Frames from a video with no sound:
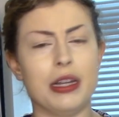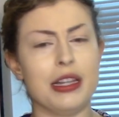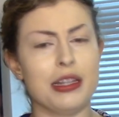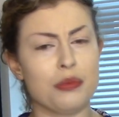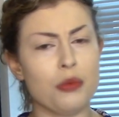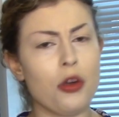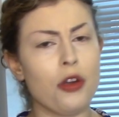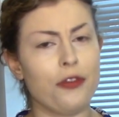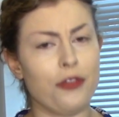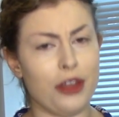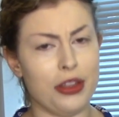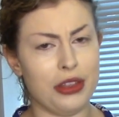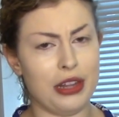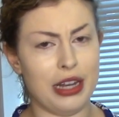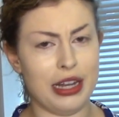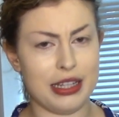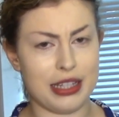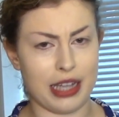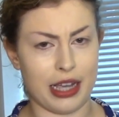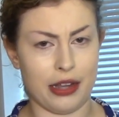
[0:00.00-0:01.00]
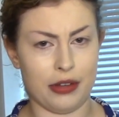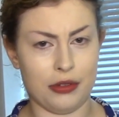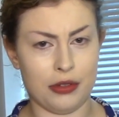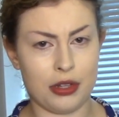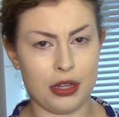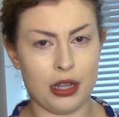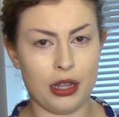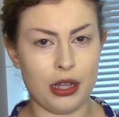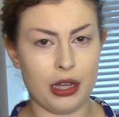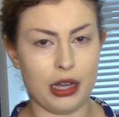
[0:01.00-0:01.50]
it's more fun than it
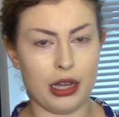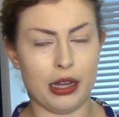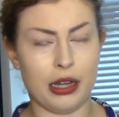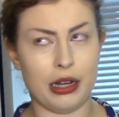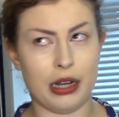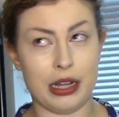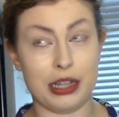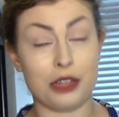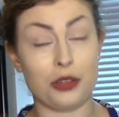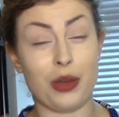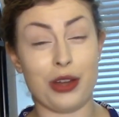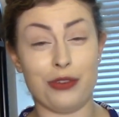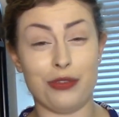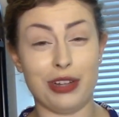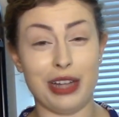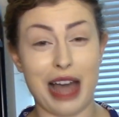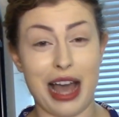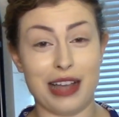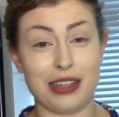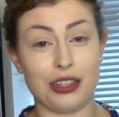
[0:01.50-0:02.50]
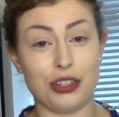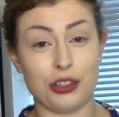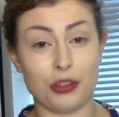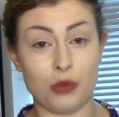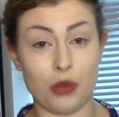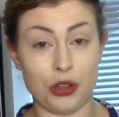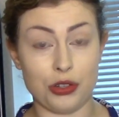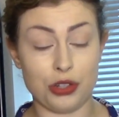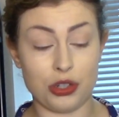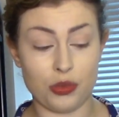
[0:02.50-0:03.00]
sounds. It's quite relaxing to
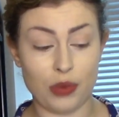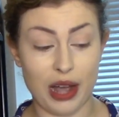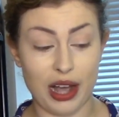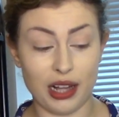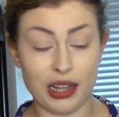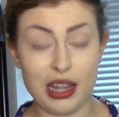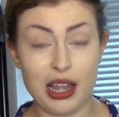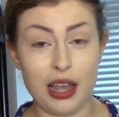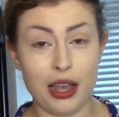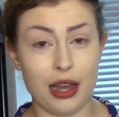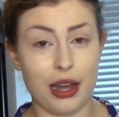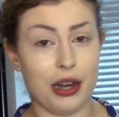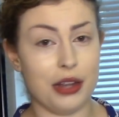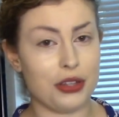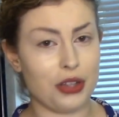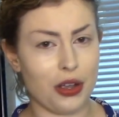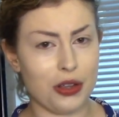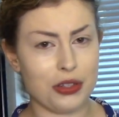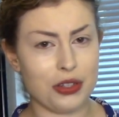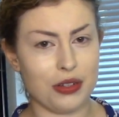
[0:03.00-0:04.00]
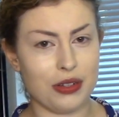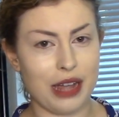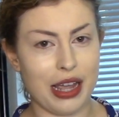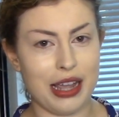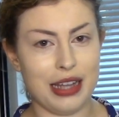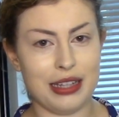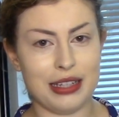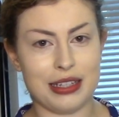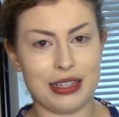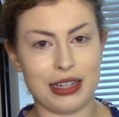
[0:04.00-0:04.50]
watch as well, and it's also
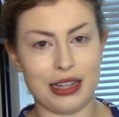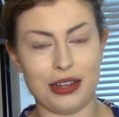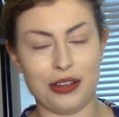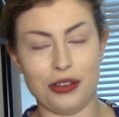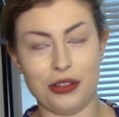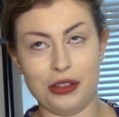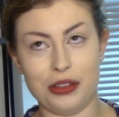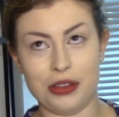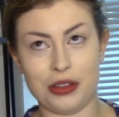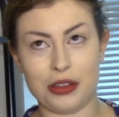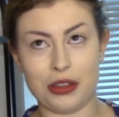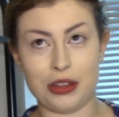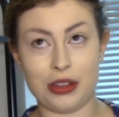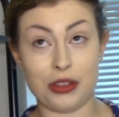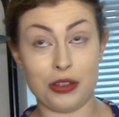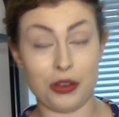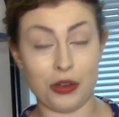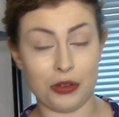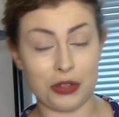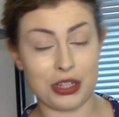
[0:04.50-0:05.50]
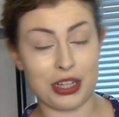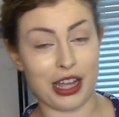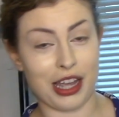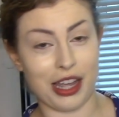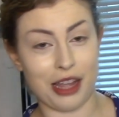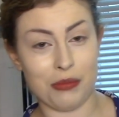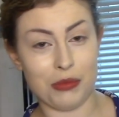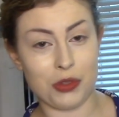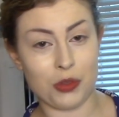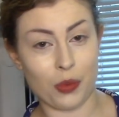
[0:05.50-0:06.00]
nice on those
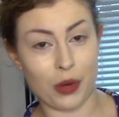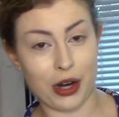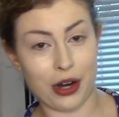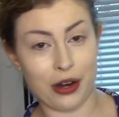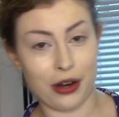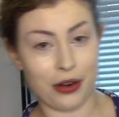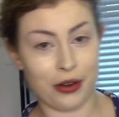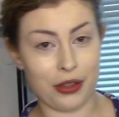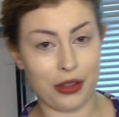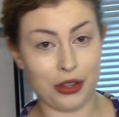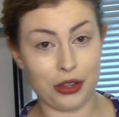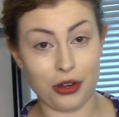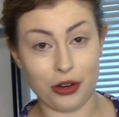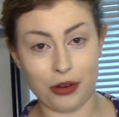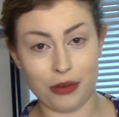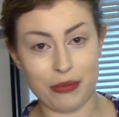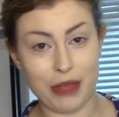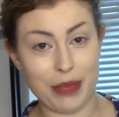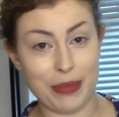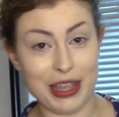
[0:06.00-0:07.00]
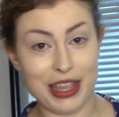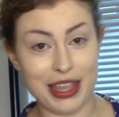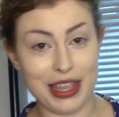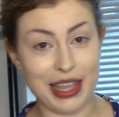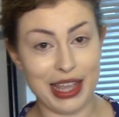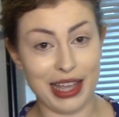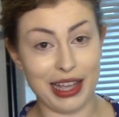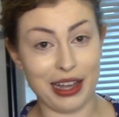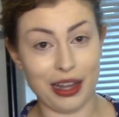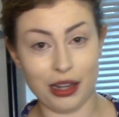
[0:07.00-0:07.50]
times where you're maybe
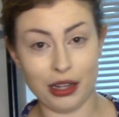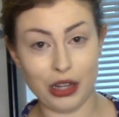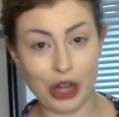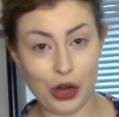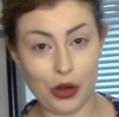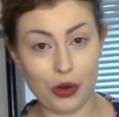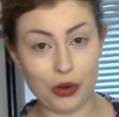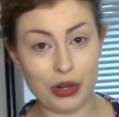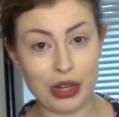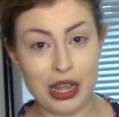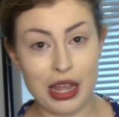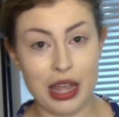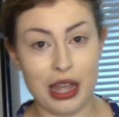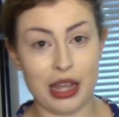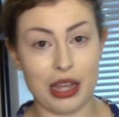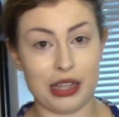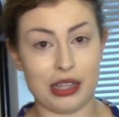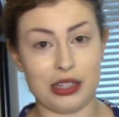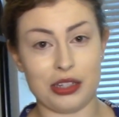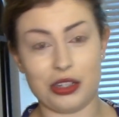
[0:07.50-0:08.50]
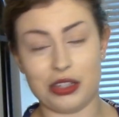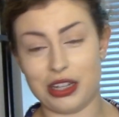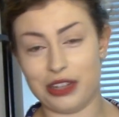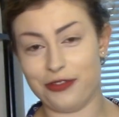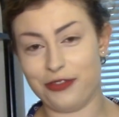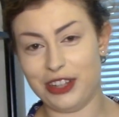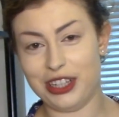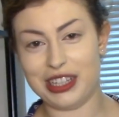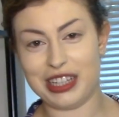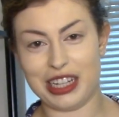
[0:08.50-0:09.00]
eating alone, is because
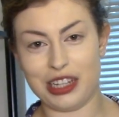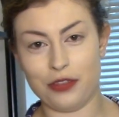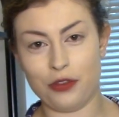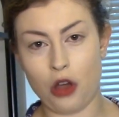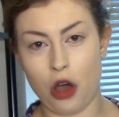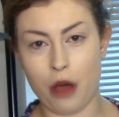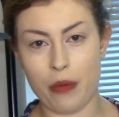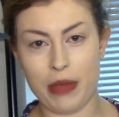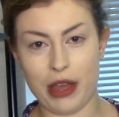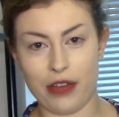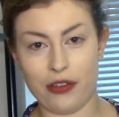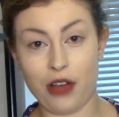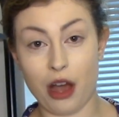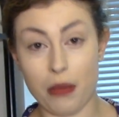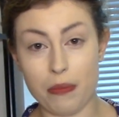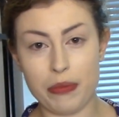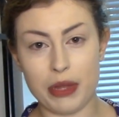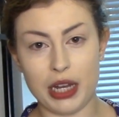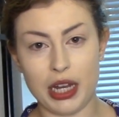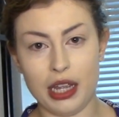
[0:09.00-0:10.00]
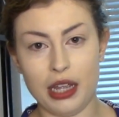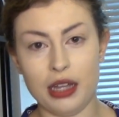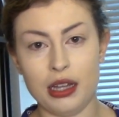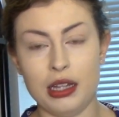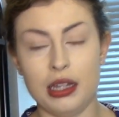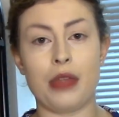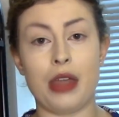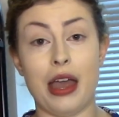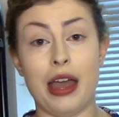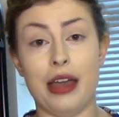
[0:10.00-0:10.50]
it feels like you've got a bit of company.
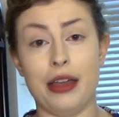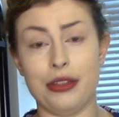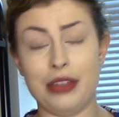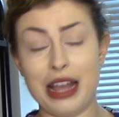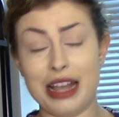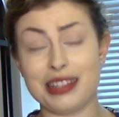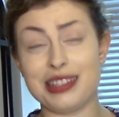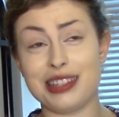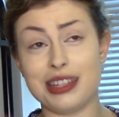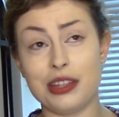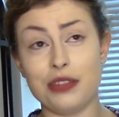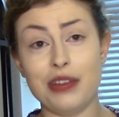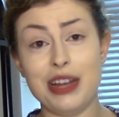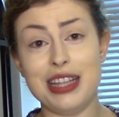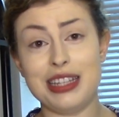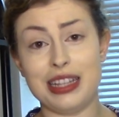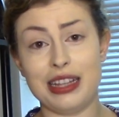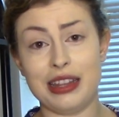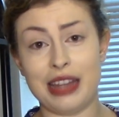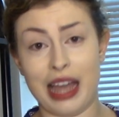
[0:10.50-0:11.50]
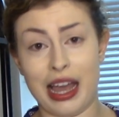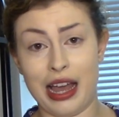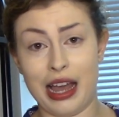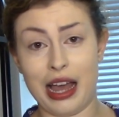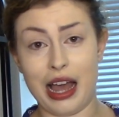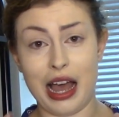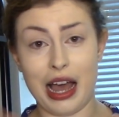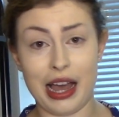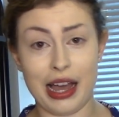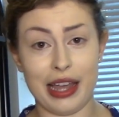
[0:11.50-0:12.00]
That's the reason
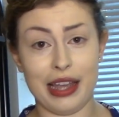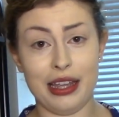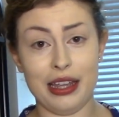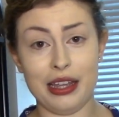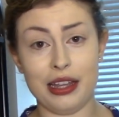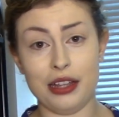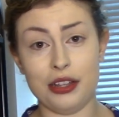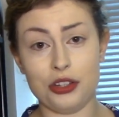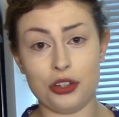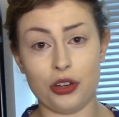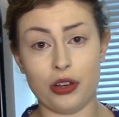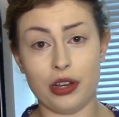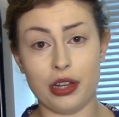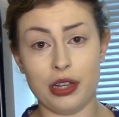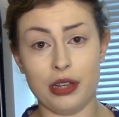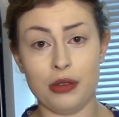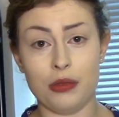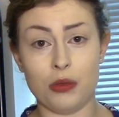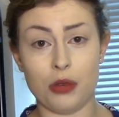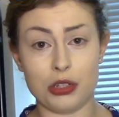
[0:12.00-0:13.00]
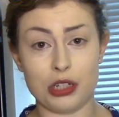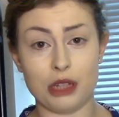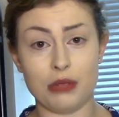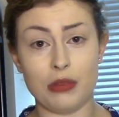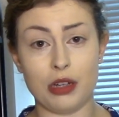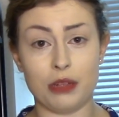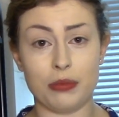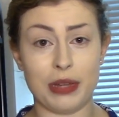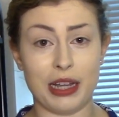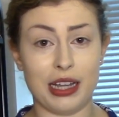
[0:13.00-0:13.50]
that I enjoy watching
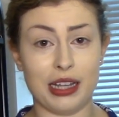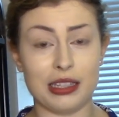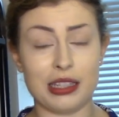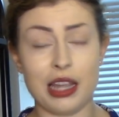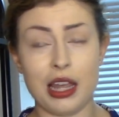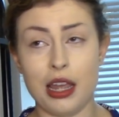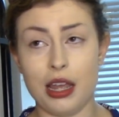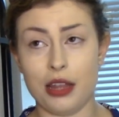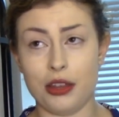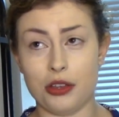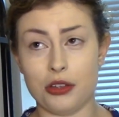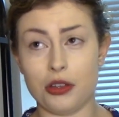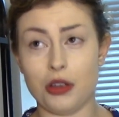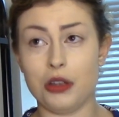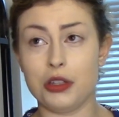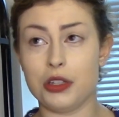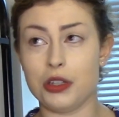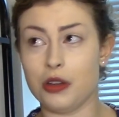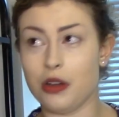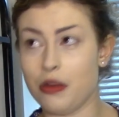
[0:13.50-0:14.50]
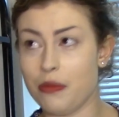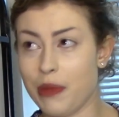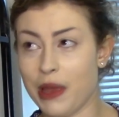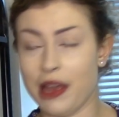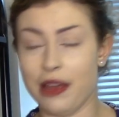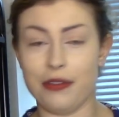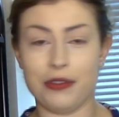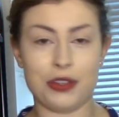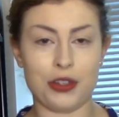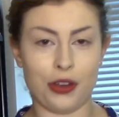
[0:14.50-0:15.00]
mukbangs. There's also a
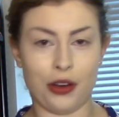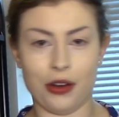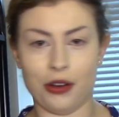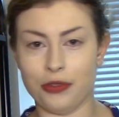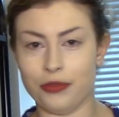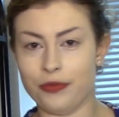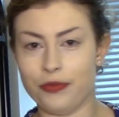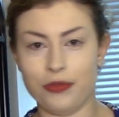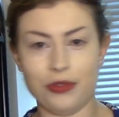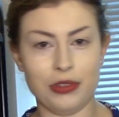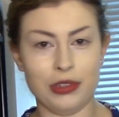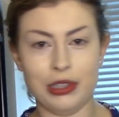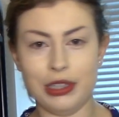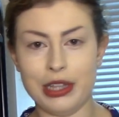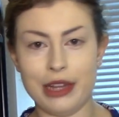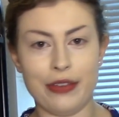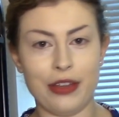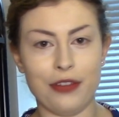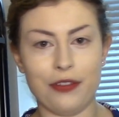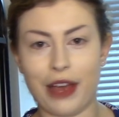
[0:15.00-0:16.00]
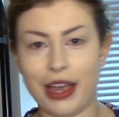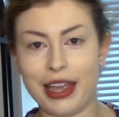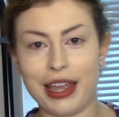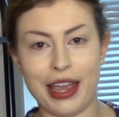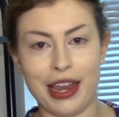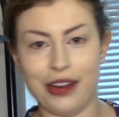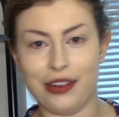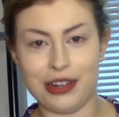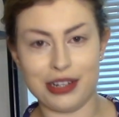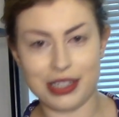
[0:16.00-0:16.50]
bit of sort of living
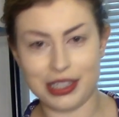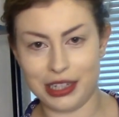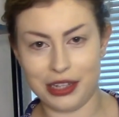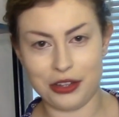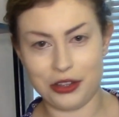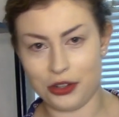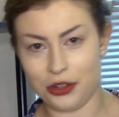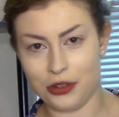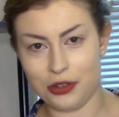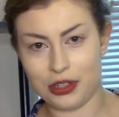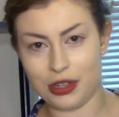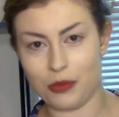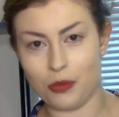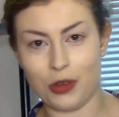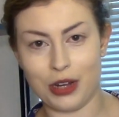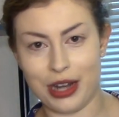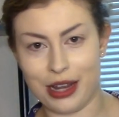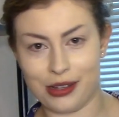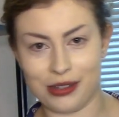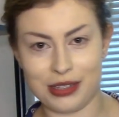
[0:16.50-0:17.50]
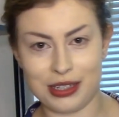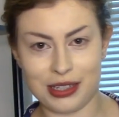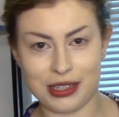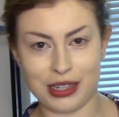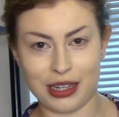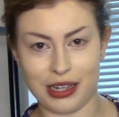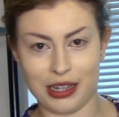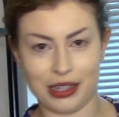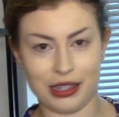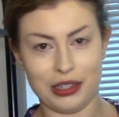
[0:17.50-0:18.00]
vicariously through someone else,
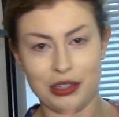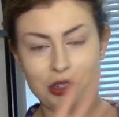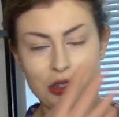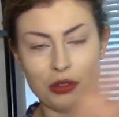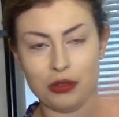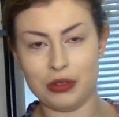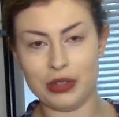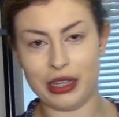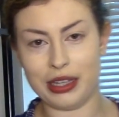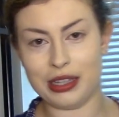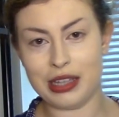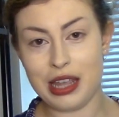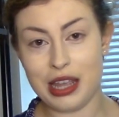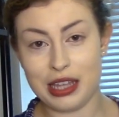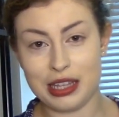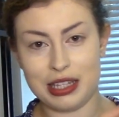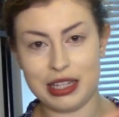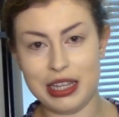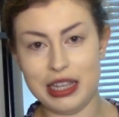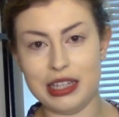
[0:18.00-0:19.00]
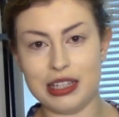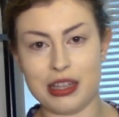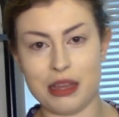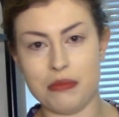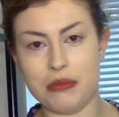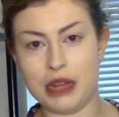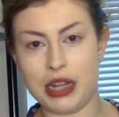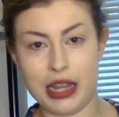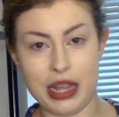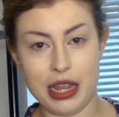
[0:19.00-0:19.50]
you know, like seeing
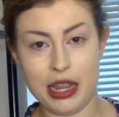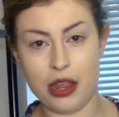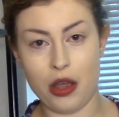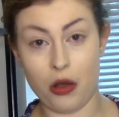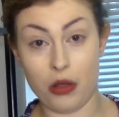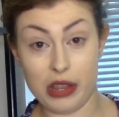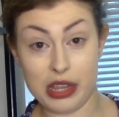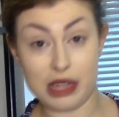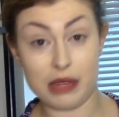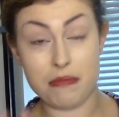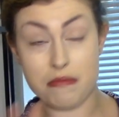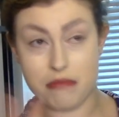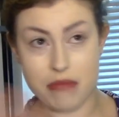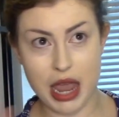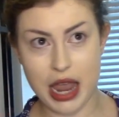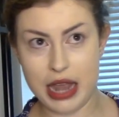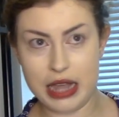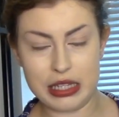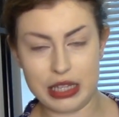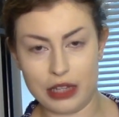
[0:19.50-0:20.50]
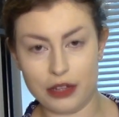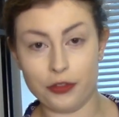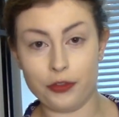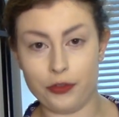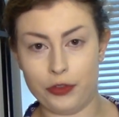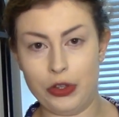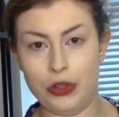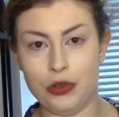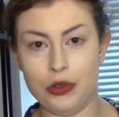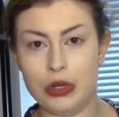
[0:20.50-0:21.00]
somebody eat all this amazing
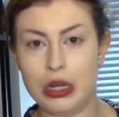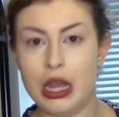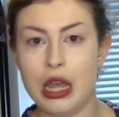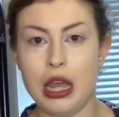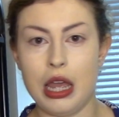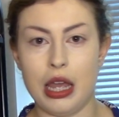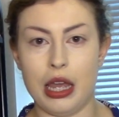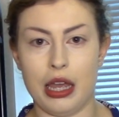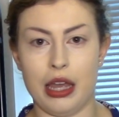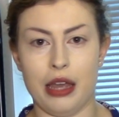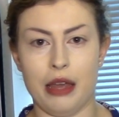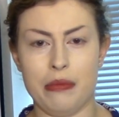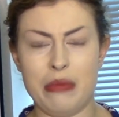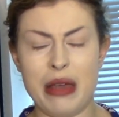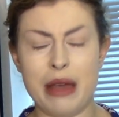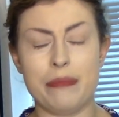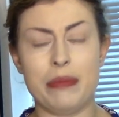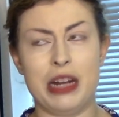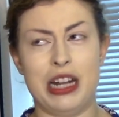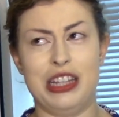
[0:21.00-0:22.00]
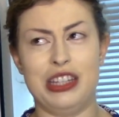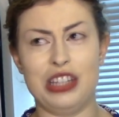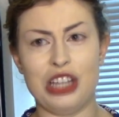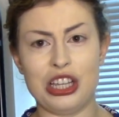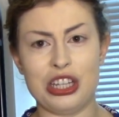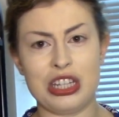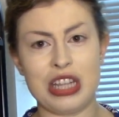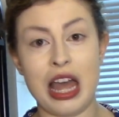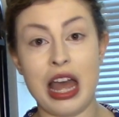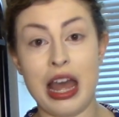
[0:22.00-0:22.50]
food, but it
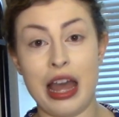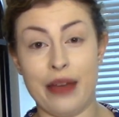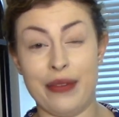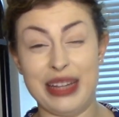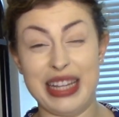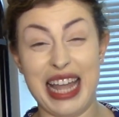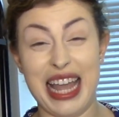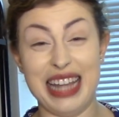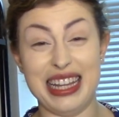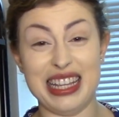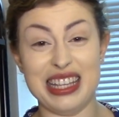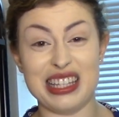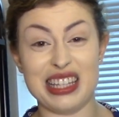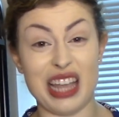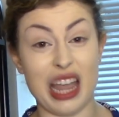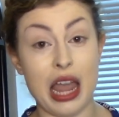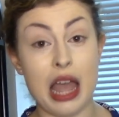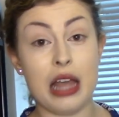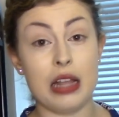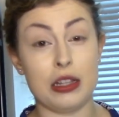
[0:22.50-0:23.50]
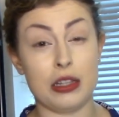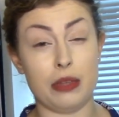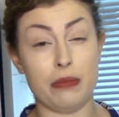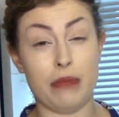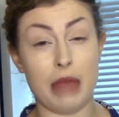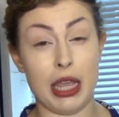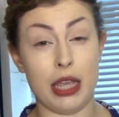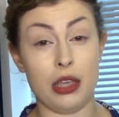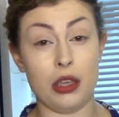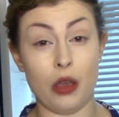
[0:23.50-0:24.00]
does have a tendency to
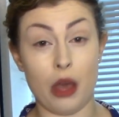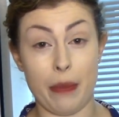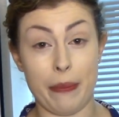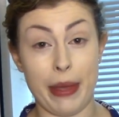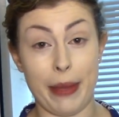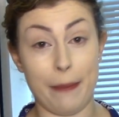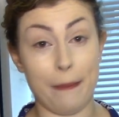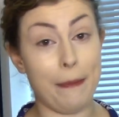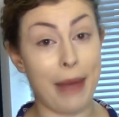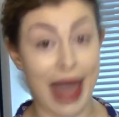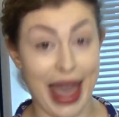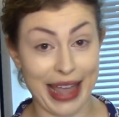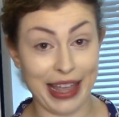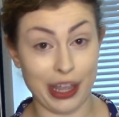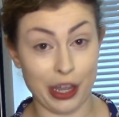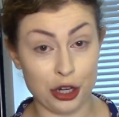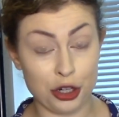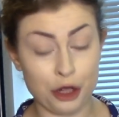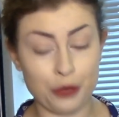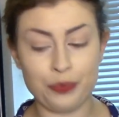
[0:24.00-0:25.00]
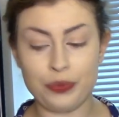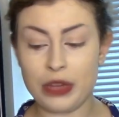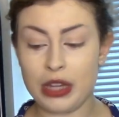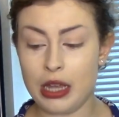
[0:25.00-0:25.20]
make you a bit peckish.